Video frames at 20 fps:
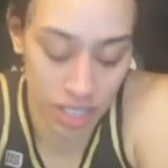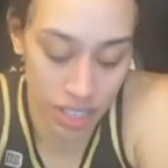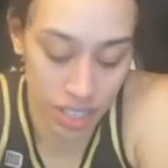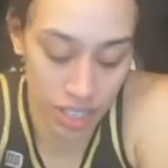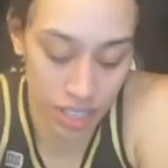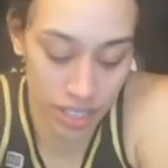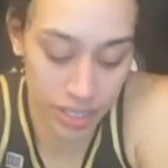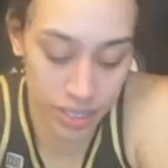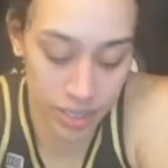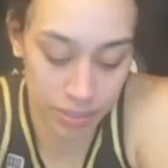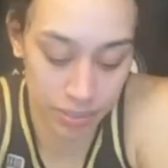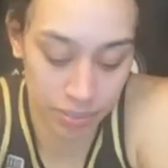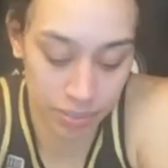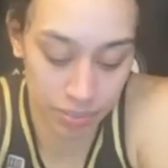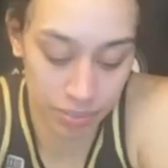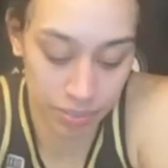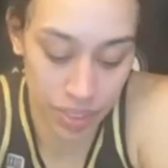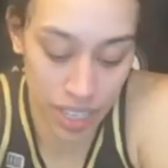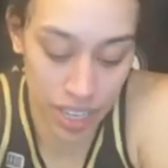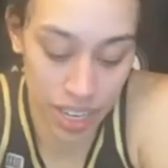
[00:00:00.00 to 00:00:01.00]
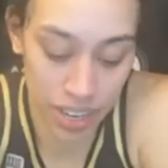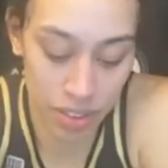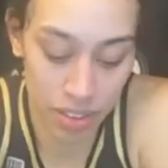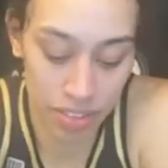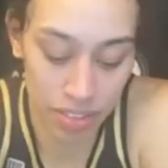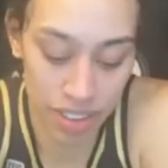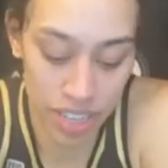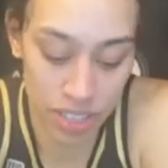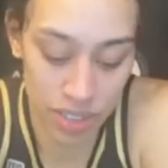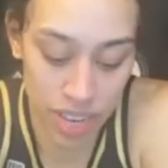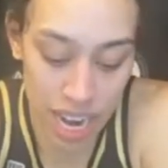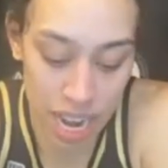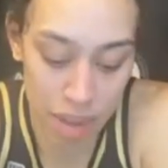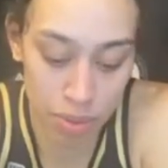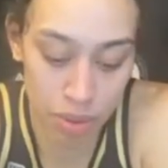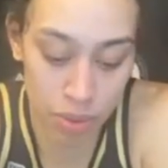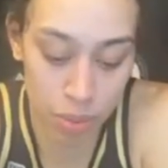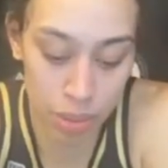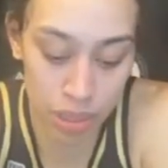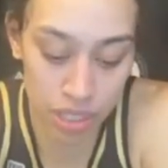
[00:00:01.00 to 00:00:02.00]
I know the fans are
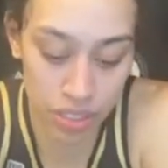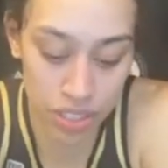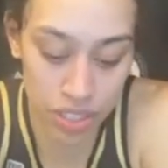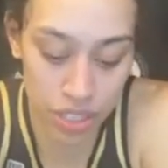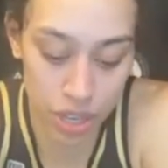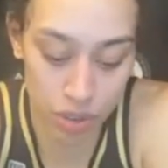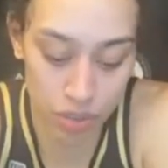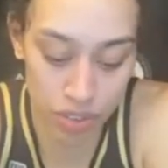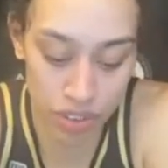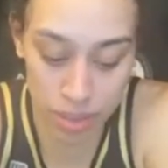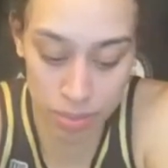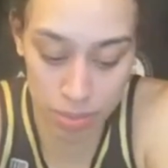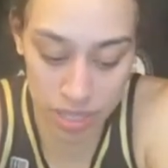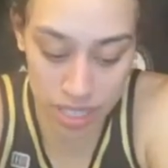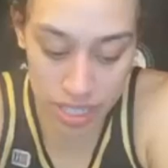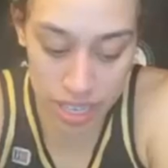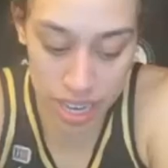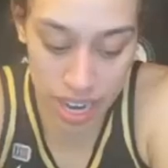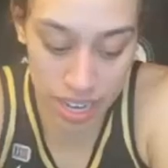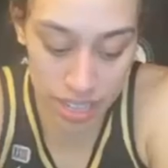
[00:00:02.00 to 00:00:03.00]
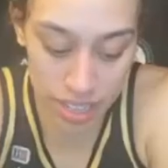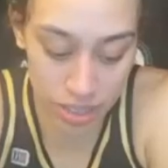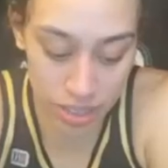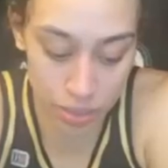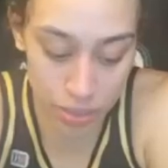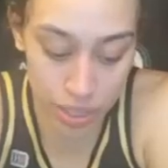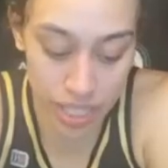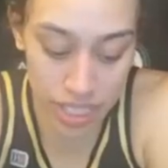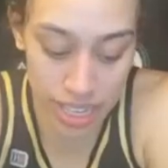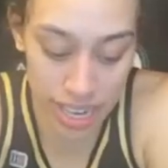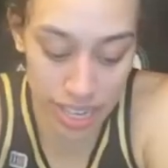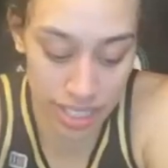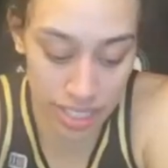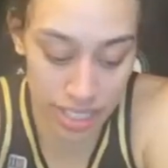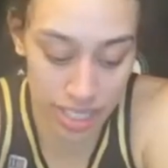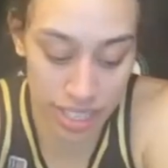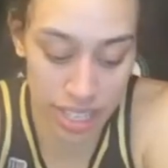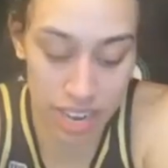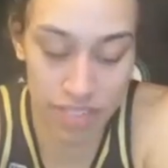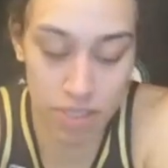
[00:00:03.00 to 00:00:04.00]
happy we put on a show for them tonight, so we're excited
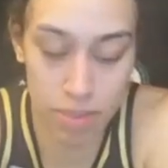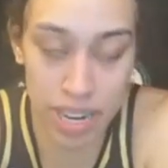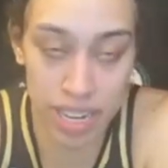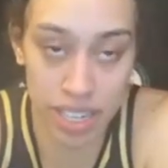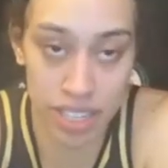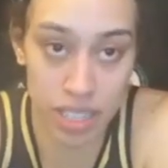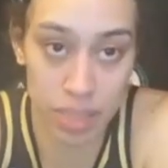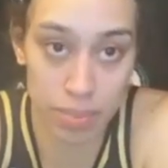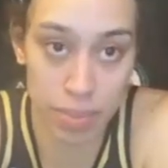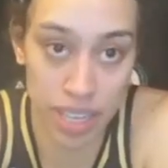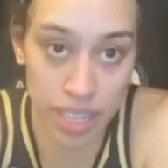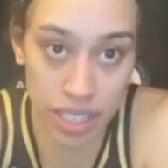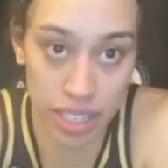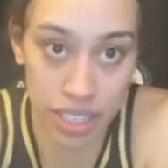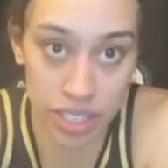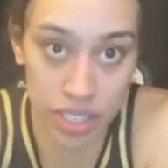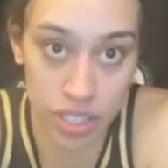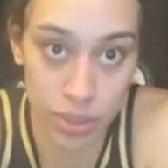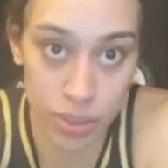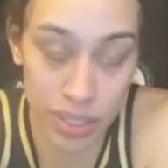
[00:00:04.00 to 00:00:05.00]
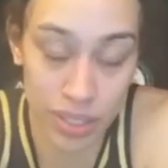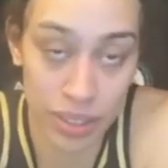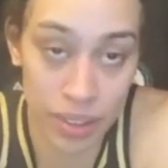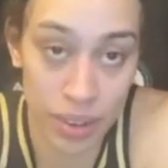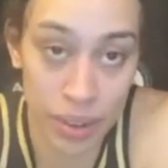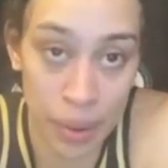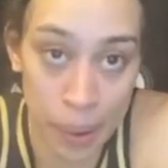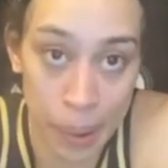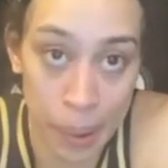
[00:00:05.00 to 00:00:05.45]
to get everybody else back in here as well.